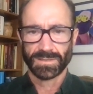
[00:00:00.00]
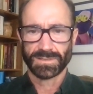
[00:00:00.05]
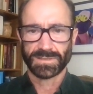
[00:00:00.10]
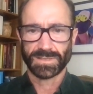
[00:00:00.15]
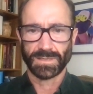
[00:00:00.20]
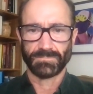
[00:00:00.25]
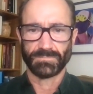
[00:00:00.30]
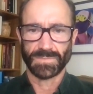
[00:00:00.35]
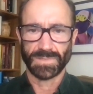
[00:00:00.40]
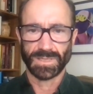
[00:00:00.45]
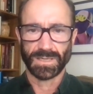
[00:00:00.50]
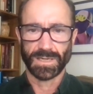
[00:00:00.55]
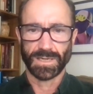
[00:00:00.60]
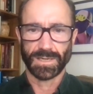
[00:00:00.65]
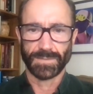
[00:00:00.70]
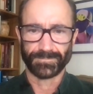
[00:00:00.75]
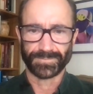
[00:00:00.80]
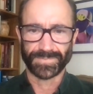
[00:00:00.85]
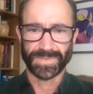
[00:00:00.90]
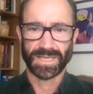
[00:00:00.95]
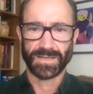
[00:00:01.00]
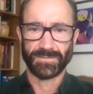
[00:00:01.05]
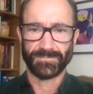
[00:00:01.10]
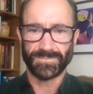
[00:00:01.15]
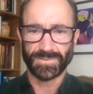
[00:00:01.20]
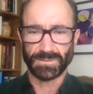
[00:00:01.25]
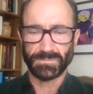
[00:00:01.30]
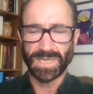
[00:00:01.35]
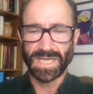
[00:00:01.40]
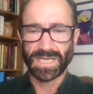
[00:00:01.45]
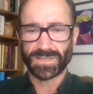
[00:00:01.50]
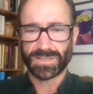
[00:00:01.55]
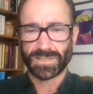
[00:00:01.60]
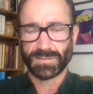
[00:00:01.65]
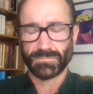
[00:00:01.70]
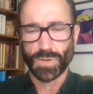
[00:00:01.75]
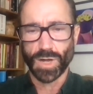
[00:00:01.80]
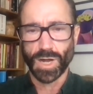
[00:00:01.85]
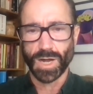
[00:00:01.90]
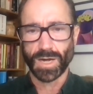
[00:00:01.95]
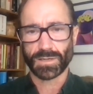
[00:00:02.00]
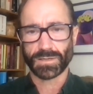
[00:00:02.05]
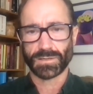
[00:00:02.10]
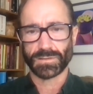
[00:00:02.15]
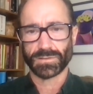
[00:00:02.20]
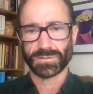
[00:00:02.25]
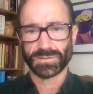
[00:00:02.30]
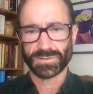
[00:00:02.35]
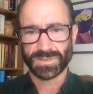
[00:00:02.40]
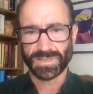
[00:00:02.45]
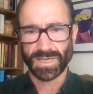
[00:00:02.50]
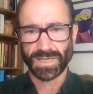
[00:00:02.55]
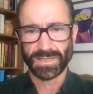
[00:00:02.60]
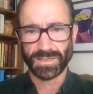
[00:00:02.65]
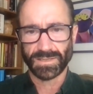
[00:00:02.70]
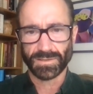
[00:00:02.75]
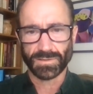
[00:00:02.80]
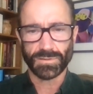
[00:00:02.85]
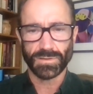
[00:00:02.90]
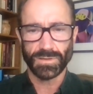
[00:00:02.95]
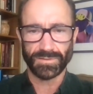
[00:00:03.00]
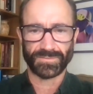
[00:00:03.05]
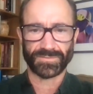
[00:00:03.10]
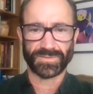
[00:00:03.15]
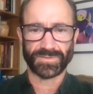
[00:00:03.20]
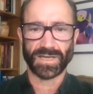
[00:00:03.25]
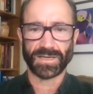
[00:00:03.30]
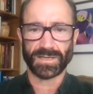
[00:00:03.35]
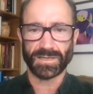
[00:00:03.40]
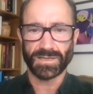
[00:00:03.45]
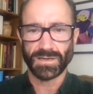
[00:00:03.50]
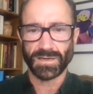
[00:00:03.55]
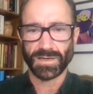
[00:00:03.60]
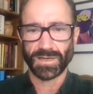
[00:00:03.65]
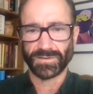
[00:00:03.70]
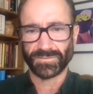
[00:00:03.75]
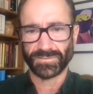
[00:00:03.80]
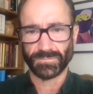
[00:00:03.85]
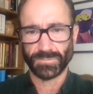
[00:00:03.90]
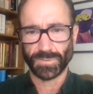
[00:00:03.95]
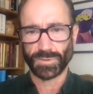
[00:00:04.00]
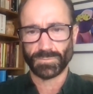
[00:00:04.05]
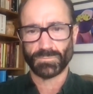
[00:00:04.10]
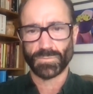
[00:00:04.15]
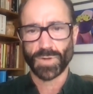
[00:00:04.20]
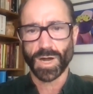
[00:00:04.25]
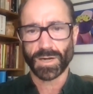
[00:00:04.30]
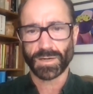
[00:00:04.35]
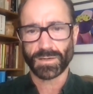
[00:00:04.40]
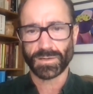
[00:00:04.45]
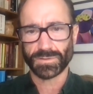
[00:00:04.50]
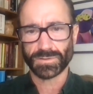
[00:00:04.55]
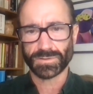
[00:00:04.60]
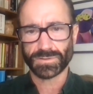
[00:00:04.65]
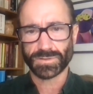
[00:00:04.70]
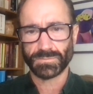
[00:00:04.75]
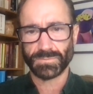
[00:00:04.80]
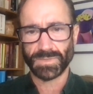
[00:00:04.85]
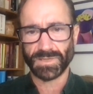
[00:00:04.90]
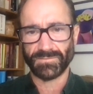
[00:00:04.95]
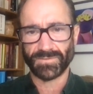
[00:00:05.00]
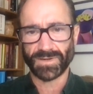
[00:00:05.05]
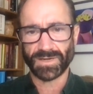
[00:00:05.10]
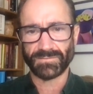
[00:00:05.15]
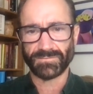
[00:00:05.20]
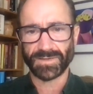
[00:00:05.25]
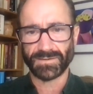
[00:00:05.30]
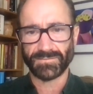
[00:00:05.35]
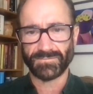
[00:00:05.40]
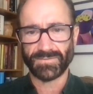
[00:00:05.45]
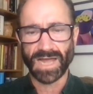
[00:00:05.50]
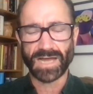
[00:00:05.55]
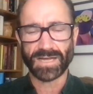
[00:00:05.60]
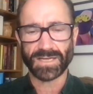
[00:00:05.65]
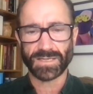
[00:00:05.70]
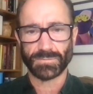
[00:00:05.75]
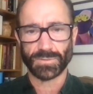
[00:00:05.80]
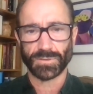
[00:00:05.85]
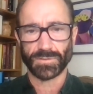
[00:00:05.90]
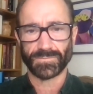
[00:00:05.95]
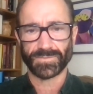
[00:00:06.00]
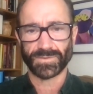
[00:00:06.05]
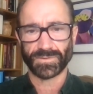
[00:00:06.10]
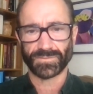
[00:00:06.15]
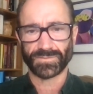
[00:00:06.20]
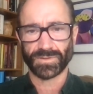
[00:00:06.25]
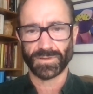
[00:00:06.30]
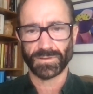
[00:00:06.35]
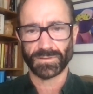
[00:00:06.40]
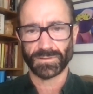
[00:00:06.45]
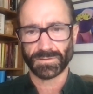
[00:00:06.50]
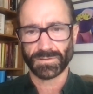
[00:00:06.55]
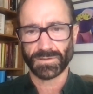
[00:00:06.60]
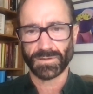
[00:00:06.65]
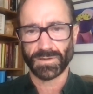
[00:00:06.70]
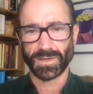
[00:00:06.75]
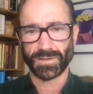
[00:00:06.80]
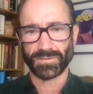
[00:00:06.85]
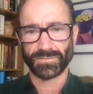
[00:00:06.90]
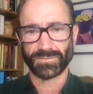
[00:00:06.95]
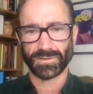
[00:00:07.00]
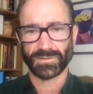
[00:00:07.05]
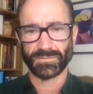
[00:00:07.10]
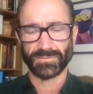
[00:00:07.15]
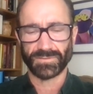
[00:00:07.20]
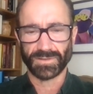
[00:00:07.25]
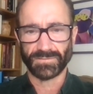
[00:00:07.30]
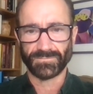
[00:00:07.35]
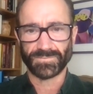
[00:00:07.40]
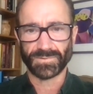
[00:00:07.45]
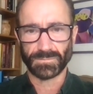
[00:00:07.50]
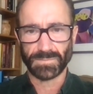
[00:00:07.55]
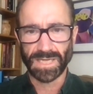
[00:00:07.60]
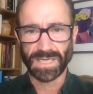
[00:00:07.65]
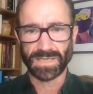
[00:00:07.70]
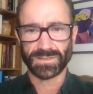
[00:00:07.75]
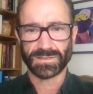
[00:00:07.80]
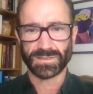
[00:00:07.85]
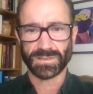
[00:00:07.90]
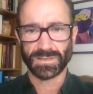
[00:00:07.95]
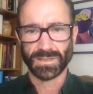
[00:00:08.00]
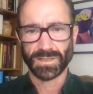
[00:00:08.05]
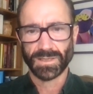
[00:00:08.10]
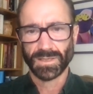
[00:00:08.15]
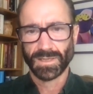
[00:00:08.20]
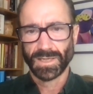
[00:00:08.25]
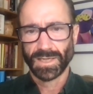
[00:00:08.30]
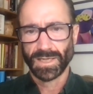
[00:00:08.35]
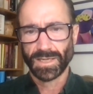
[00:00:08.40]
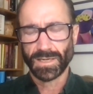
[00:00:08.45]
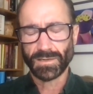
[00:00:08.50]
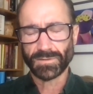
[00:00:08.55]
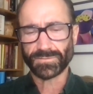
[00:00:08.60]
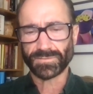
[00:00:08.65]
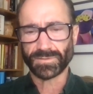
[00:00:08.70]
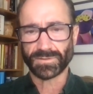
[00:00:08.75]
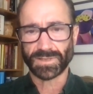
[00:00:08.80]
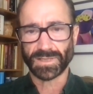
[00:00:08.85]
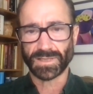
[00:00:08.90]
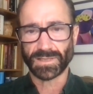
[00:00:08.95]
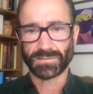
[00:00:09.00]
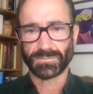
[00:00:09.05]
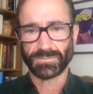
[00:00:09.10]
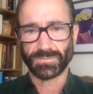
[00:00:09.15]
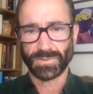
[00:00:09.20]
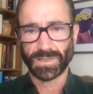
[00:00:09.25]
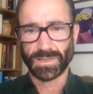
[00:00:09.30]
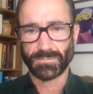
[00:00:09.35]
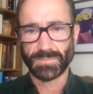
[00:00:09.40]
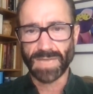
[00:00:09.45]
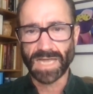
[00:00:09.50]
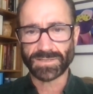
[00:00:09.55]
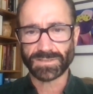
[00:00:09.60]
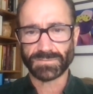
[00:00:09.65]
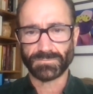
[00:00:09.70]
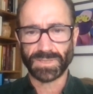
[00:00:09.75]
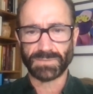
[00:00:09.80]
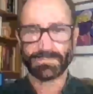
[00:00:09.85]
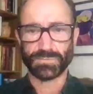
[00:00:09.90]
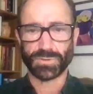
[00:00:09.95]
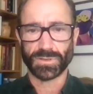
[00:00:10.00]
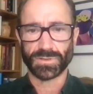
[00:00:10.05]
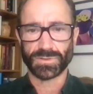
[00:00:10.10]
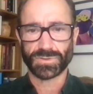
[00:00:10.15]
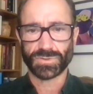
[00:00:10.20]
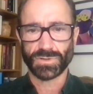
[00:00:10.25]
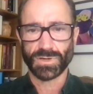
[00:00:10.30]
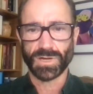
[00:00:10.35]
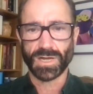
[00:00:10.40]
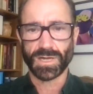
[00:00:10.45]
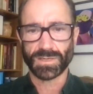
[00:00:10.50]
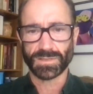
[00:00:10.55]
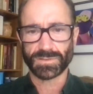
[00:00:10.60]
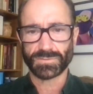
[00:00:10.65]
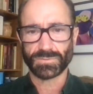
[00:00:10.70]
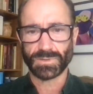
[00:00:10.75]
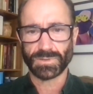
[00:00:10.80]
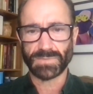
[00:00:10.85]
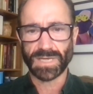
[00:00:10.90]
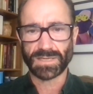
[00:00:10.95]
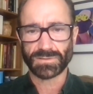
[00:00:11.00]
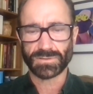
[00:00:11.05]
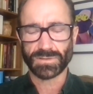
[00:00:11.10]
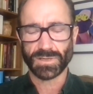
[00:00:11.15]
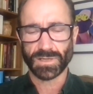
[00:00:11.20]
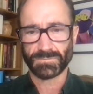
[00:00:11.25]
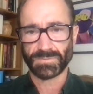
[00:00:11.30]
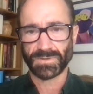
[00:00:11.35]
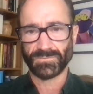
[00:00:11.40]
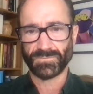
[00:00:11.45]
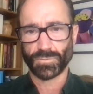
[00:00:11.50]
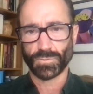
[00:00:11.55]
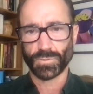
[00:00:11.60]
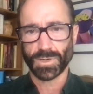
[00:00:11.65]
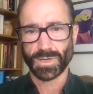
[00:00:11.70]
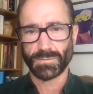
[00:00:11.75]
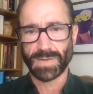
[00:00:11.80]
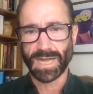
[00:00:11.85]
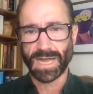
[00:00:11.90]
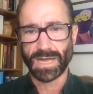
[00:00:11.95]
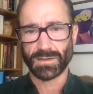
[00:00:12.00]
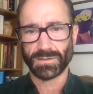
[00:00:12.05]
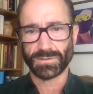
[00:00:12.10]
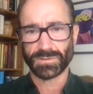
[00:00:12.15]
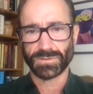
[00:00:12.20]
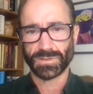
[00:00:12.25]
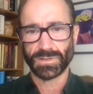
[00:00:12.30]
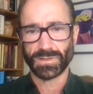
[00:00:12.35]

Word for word: some um, inflammation markers, they're called cytokines, immune markers, could be very, very valuable for certain kinds of inflammation. And I also think, imagine people on drugs. We met, talked before about